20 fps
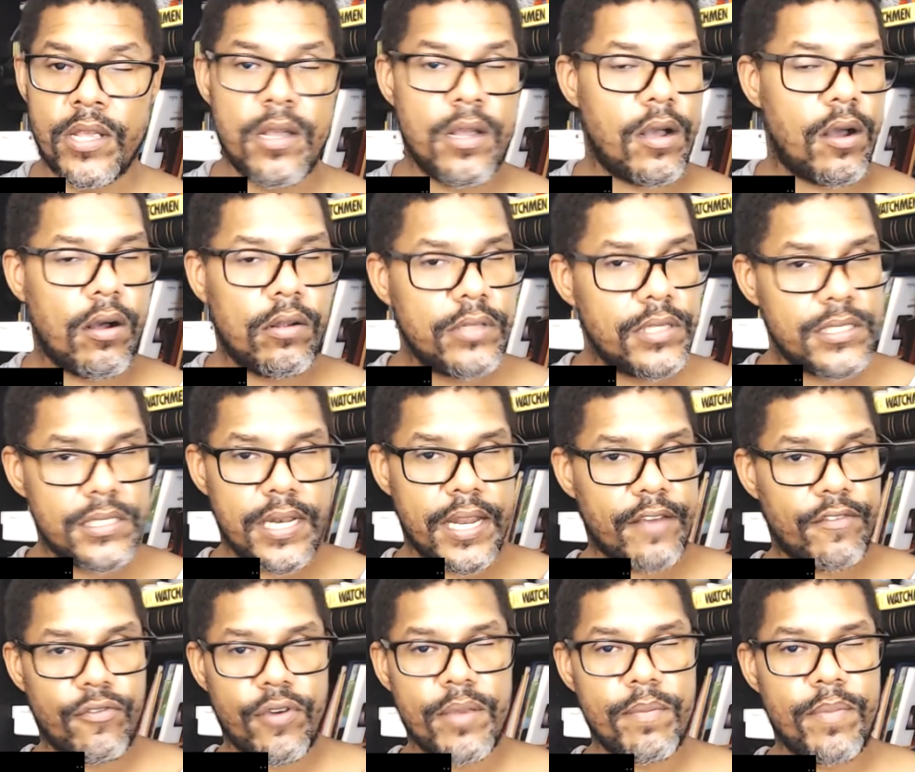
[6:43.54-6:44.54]
All these
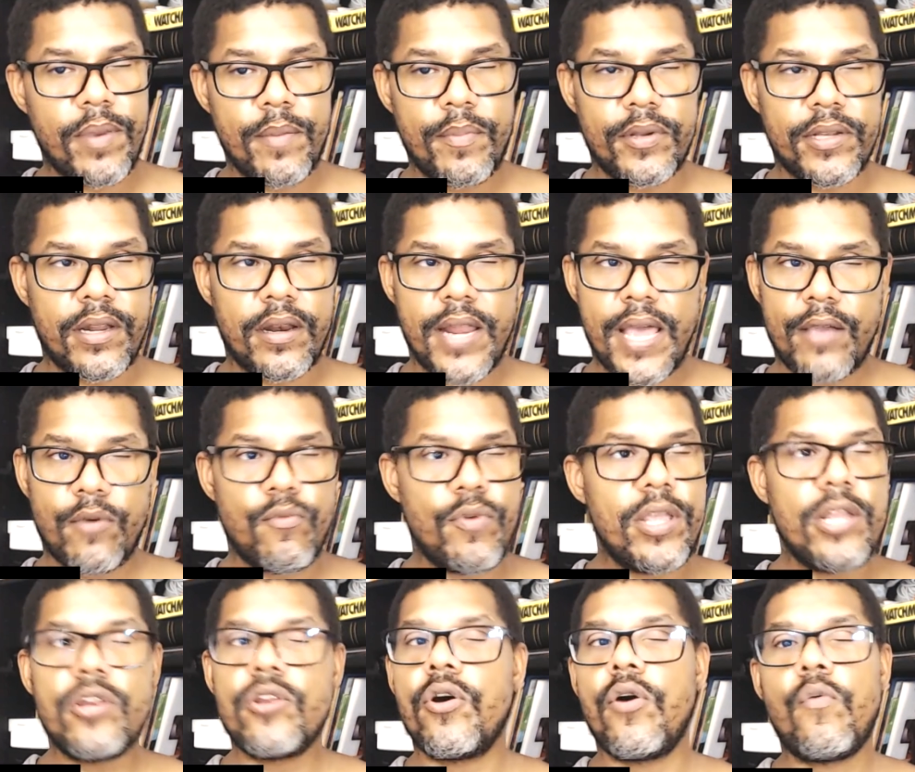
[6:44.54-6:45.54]
left-wing people are like,
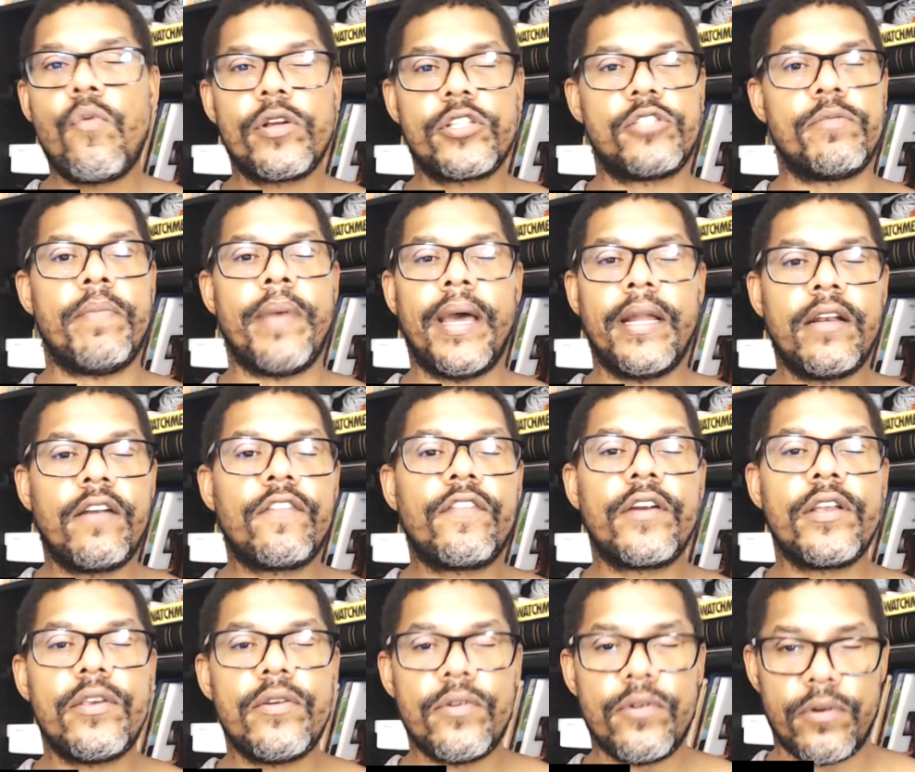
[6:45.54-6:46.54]
we know what's better for
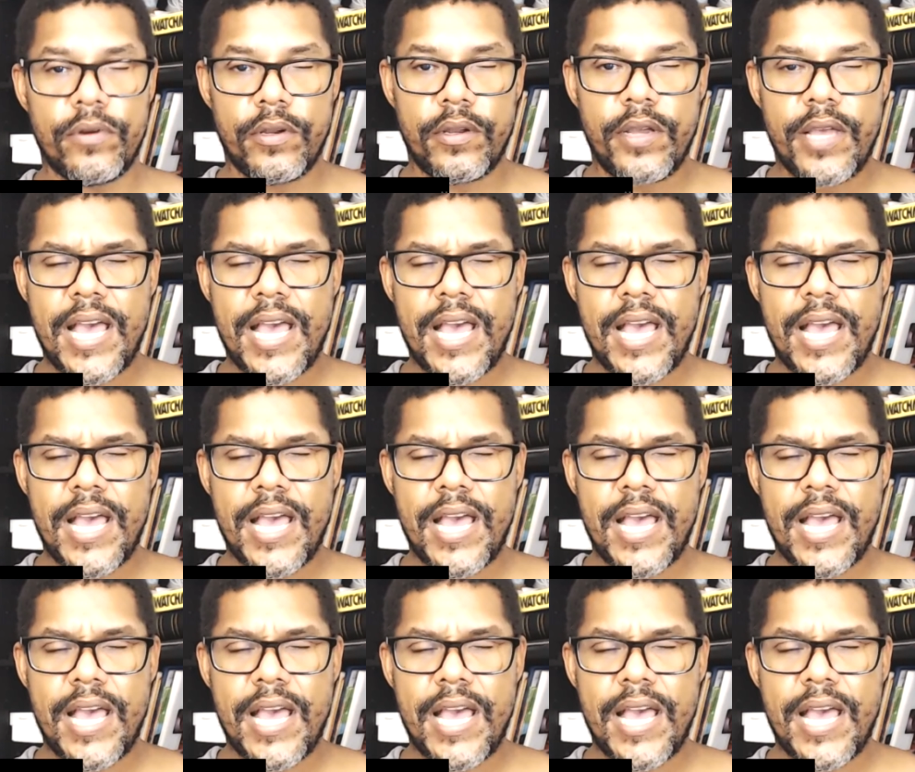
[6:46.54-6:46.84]
you.